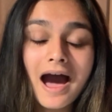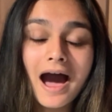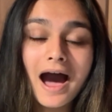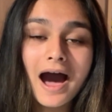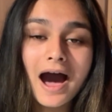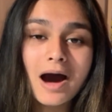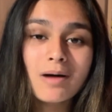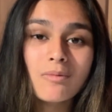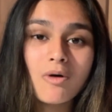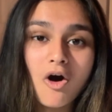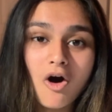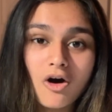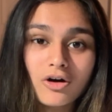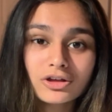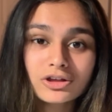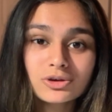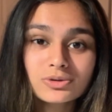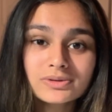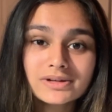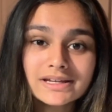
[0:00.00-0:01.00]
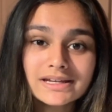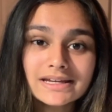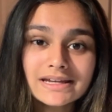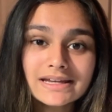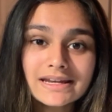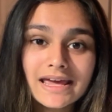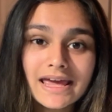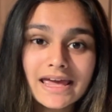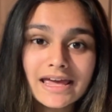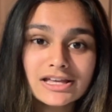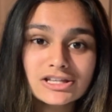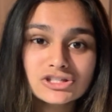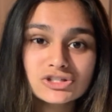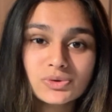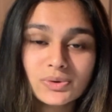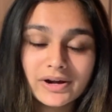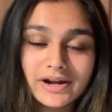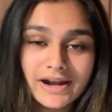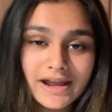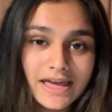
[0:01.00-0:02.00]
All you need is
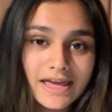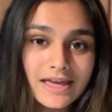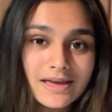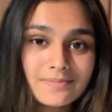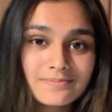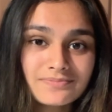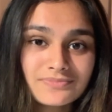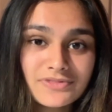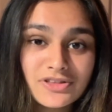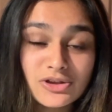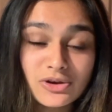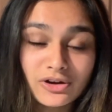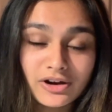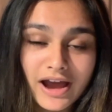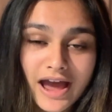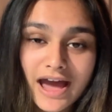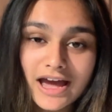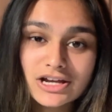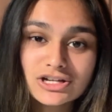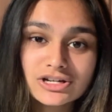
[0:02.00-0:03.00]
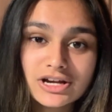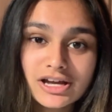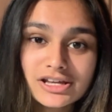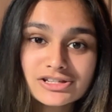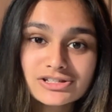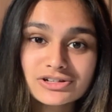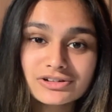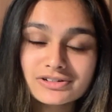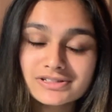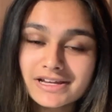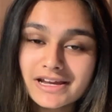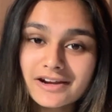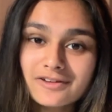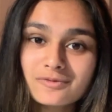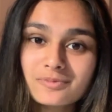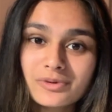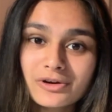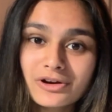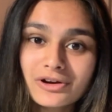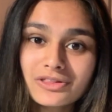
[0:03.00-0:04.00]
your name, your address, your date
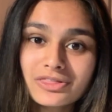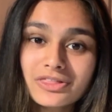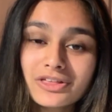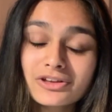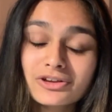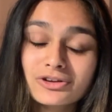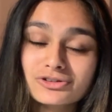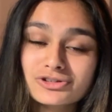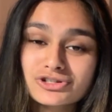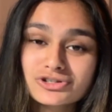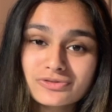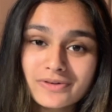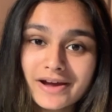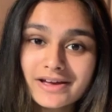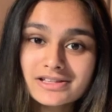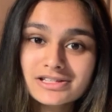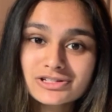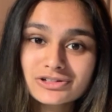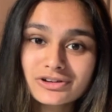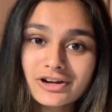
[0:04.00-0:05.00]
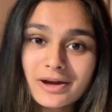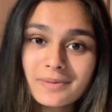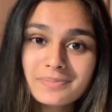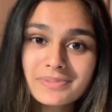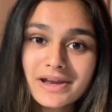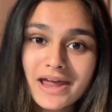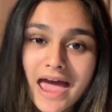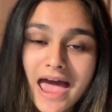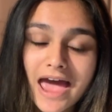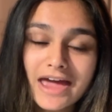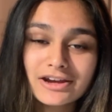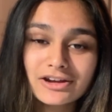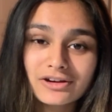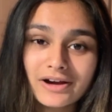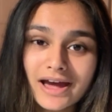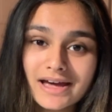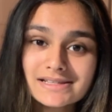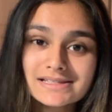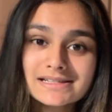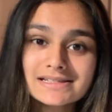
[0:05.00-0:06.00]
of birth, your transcript, and your
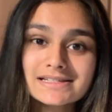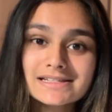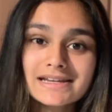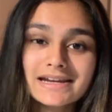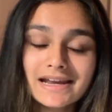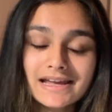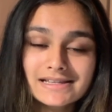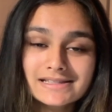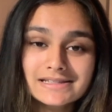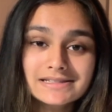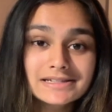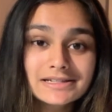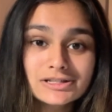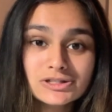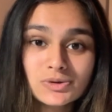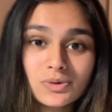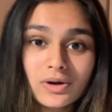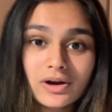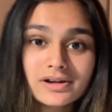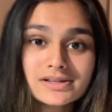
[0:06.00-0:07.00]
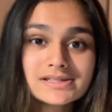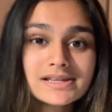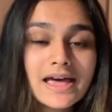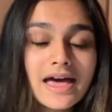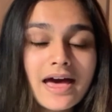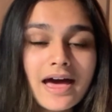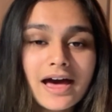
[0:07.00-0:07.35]
SAT and ACT scores.